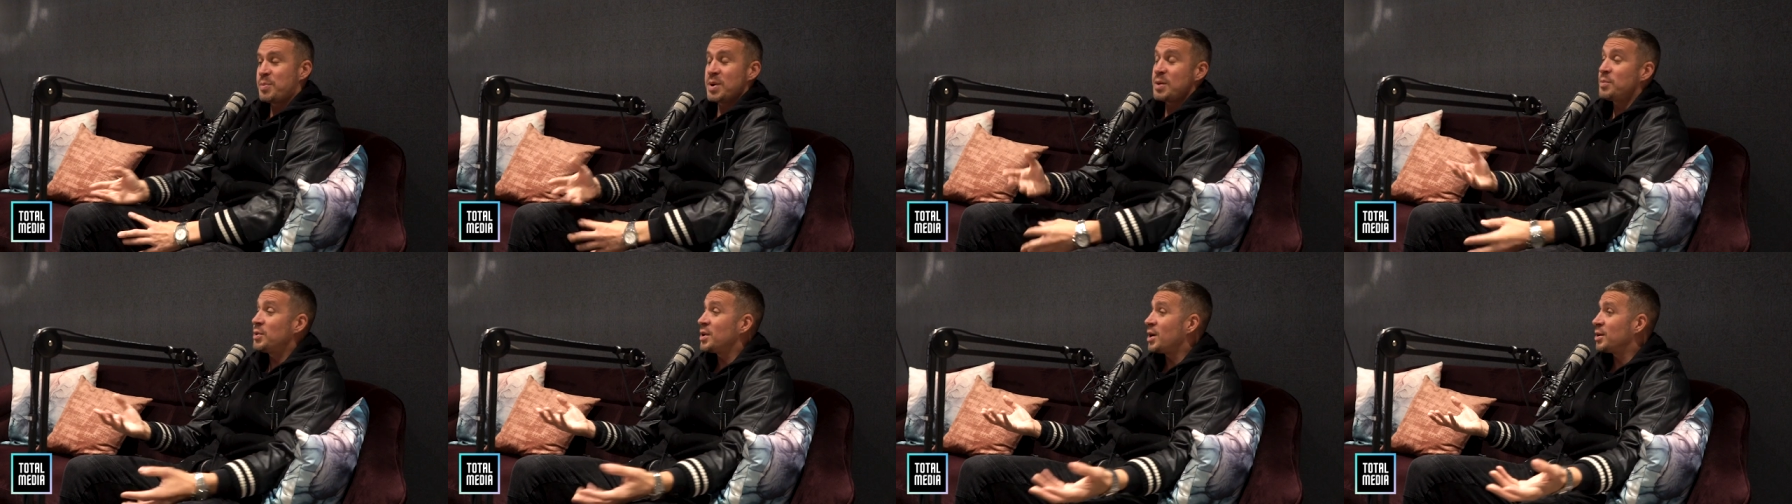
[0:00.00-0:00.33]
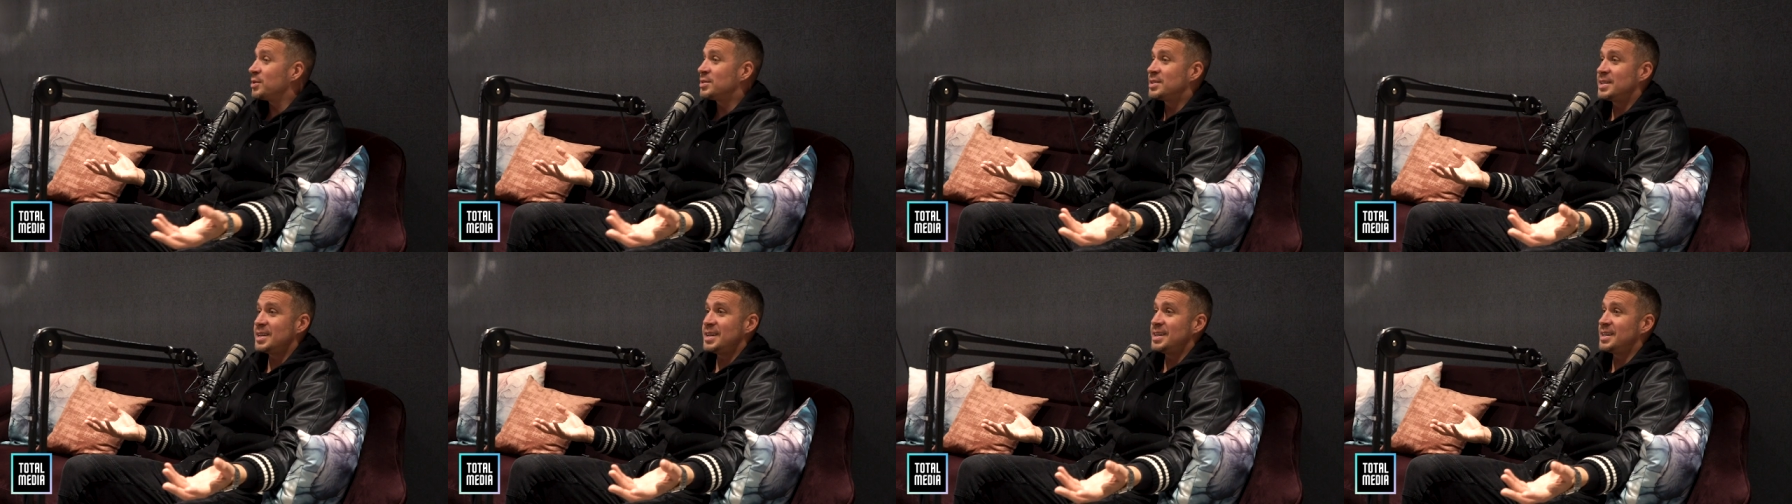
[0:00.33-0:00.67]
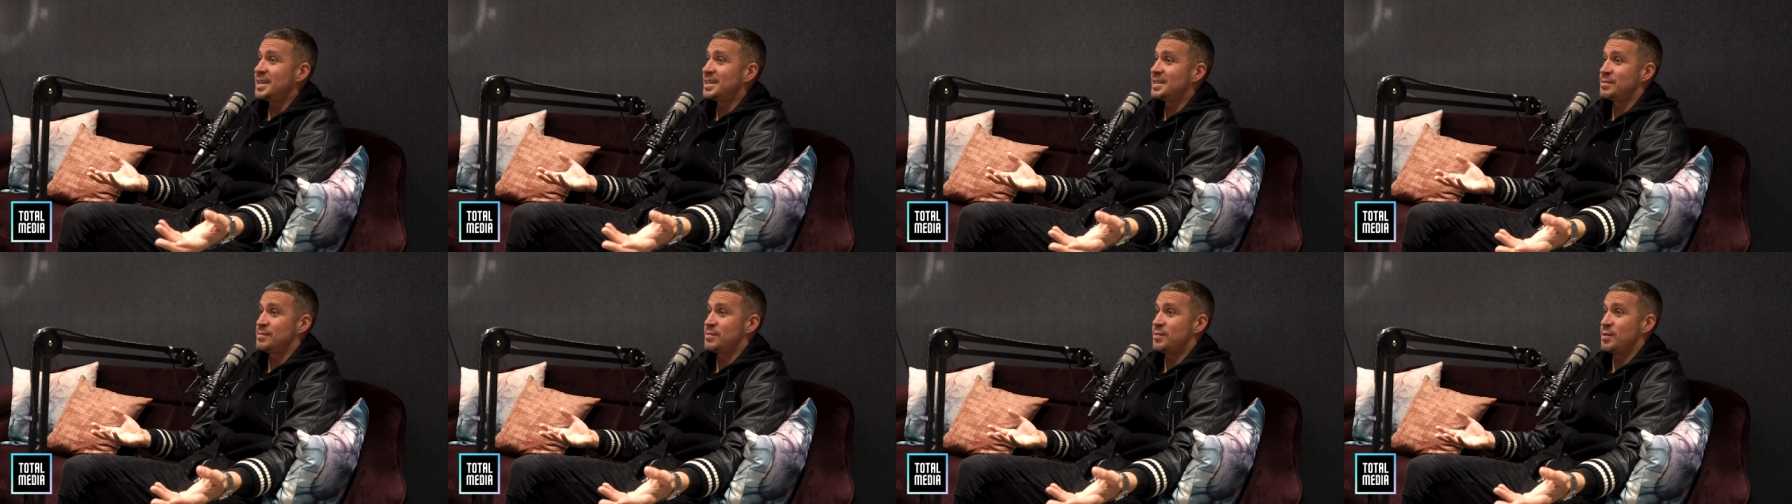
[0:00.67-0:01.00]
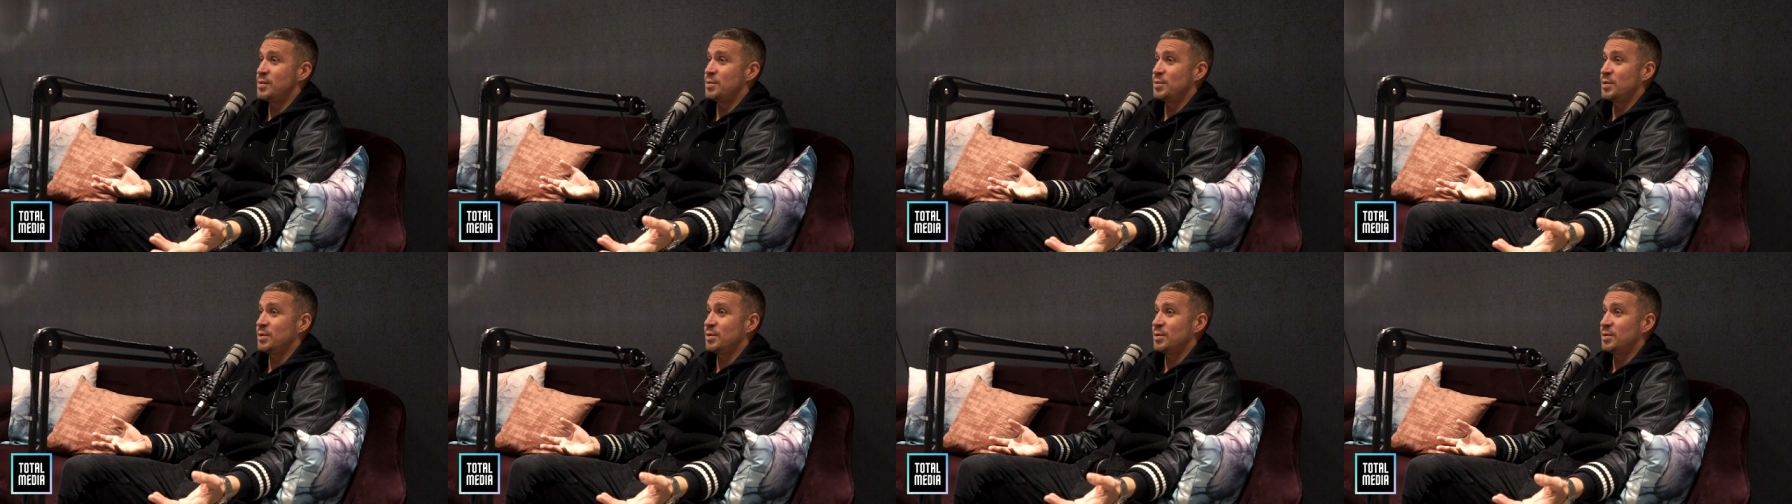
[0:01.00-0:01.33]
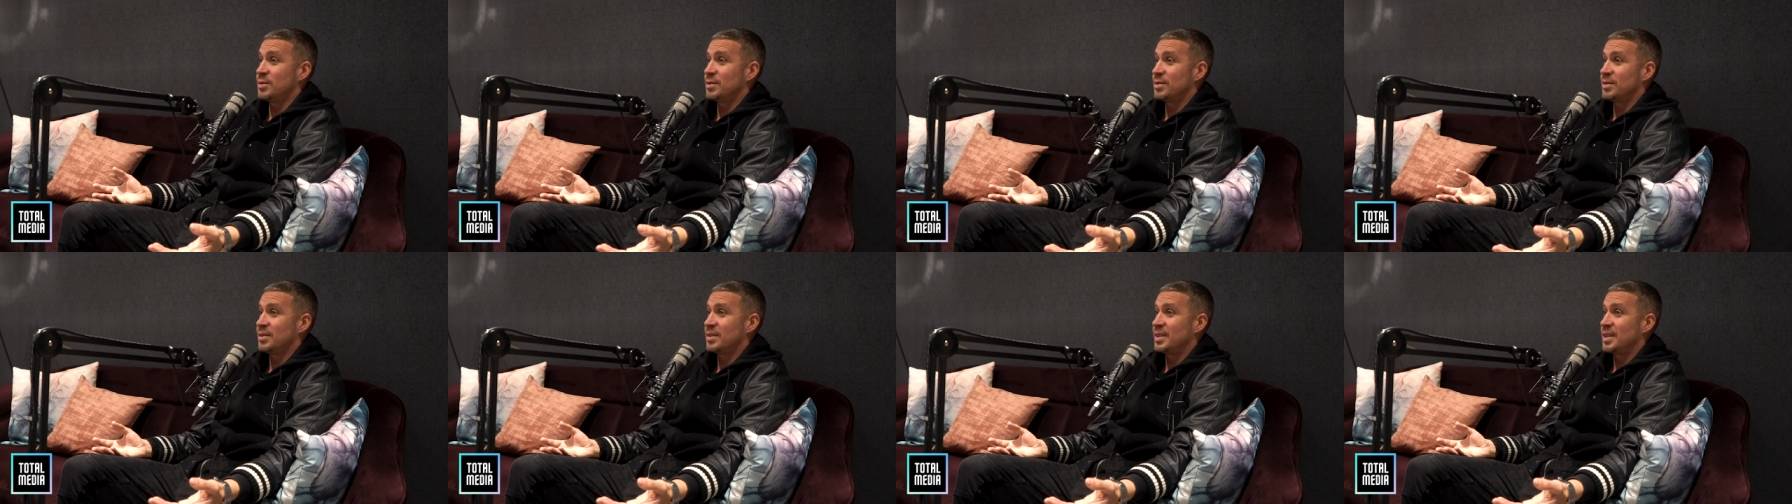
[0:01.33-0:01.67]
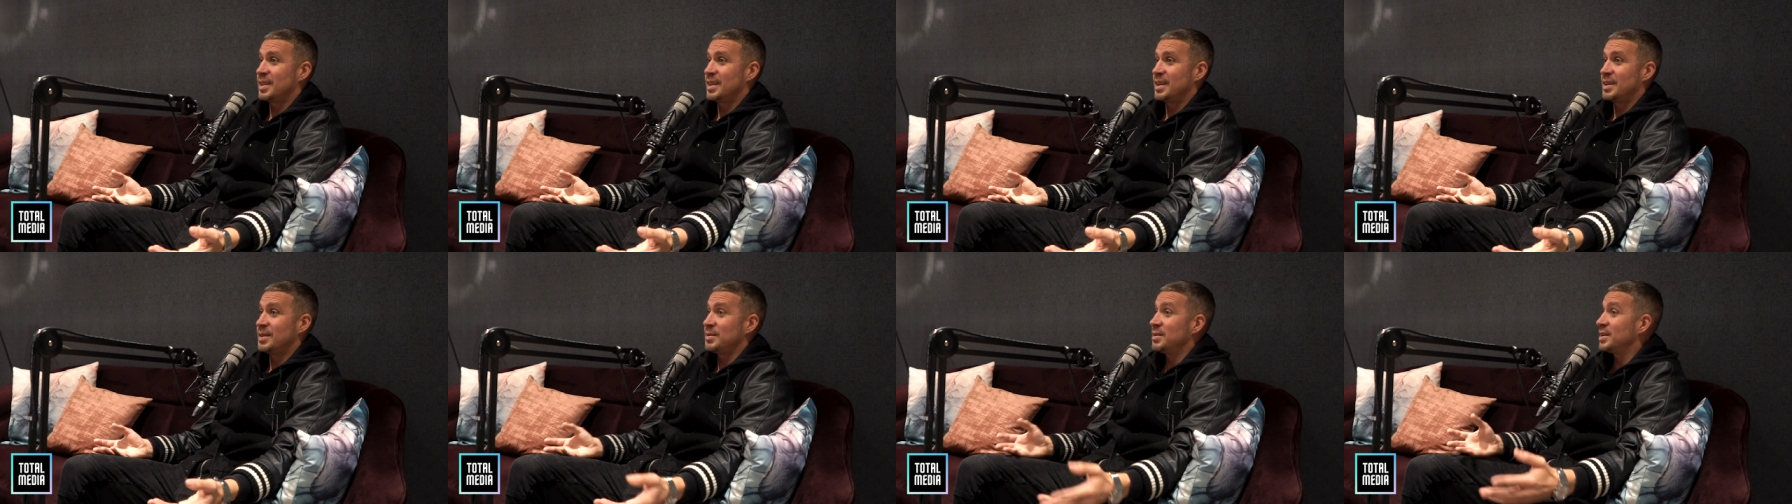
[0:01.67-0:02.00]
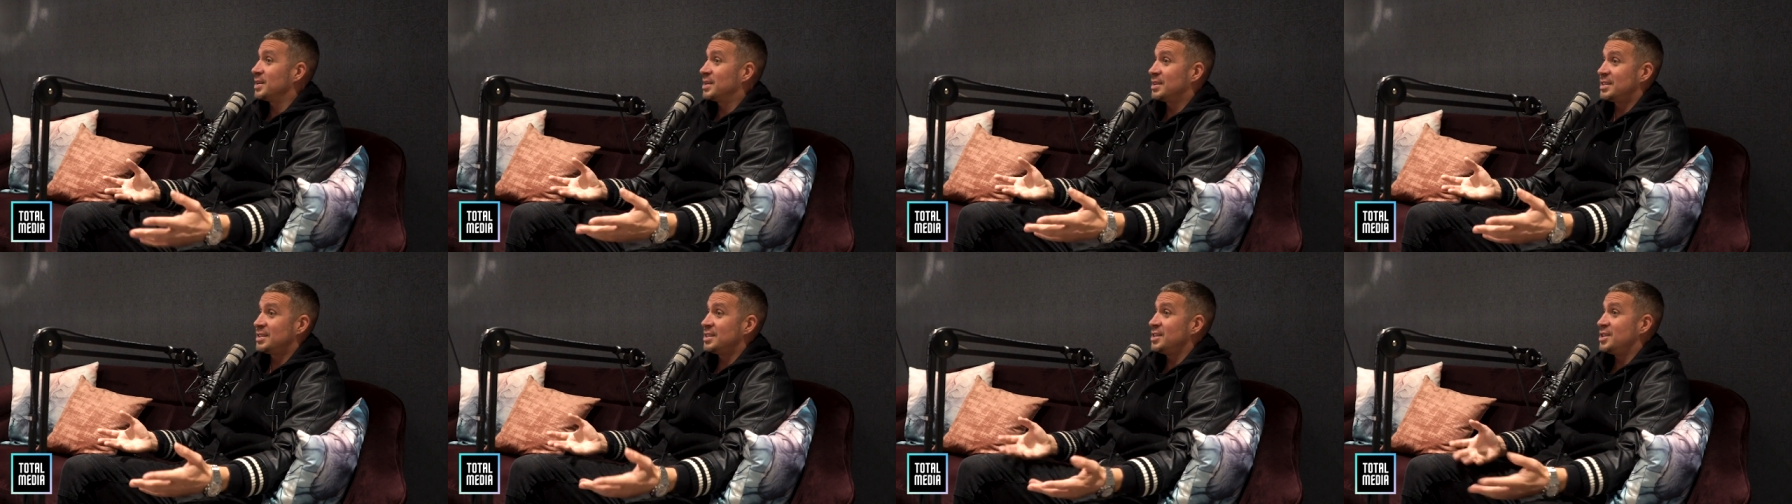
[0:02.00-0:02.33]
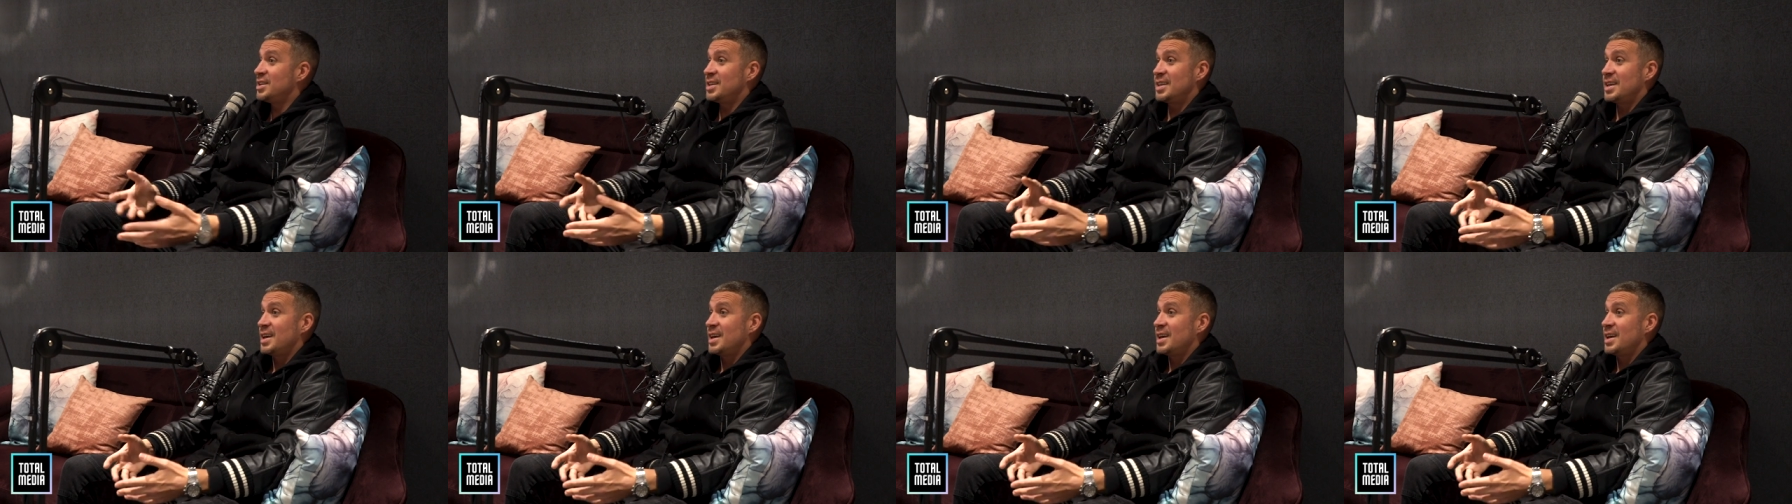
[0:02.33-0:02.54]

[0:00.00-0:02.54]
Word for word: And people you, don't see this in football because